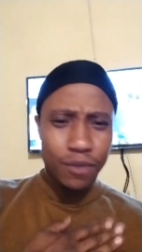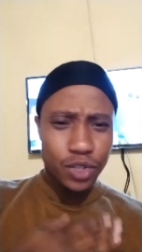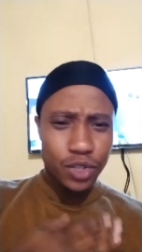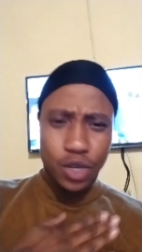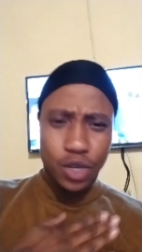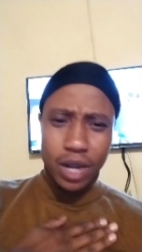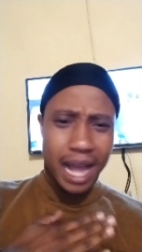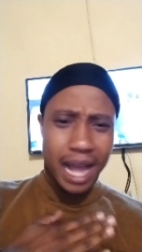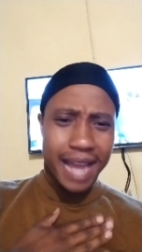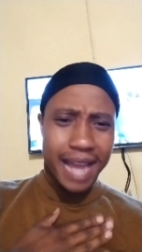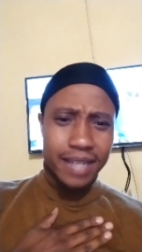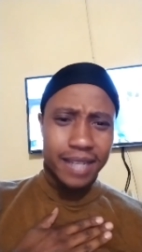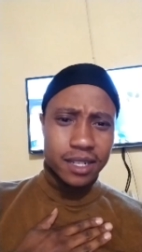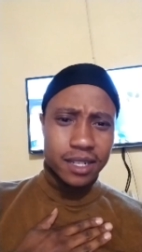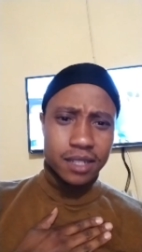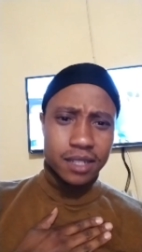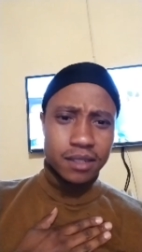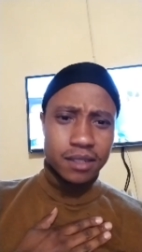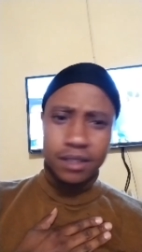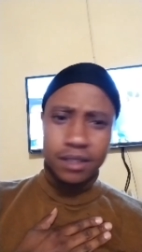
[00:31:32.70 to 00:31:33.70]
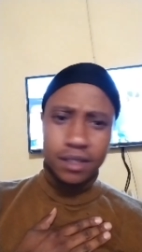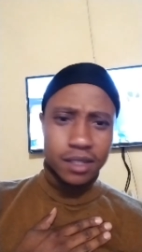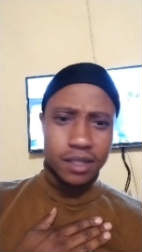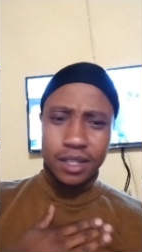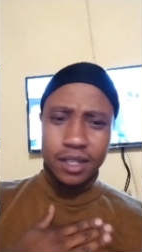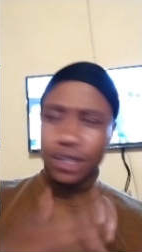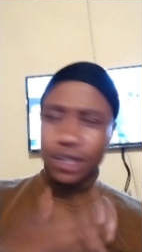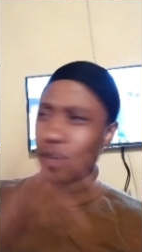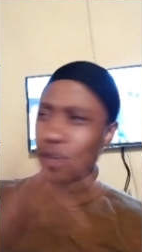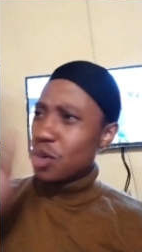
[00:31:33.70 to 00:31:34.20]
not your guide.
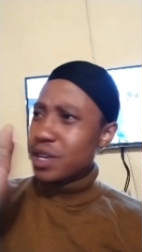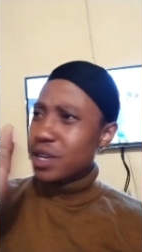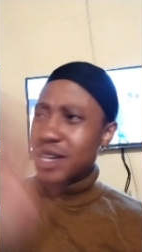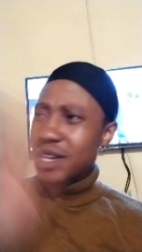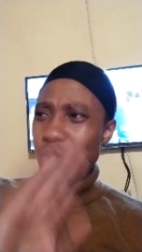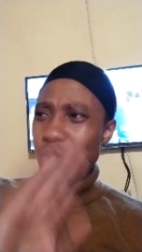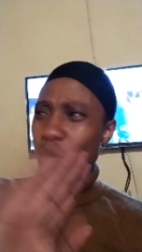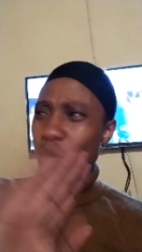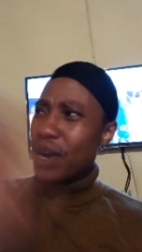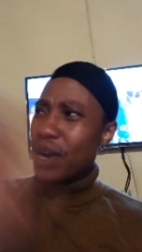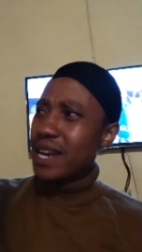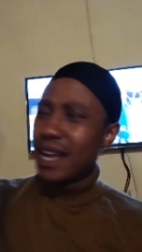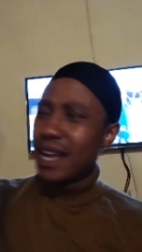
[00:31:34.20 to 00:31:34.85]
No one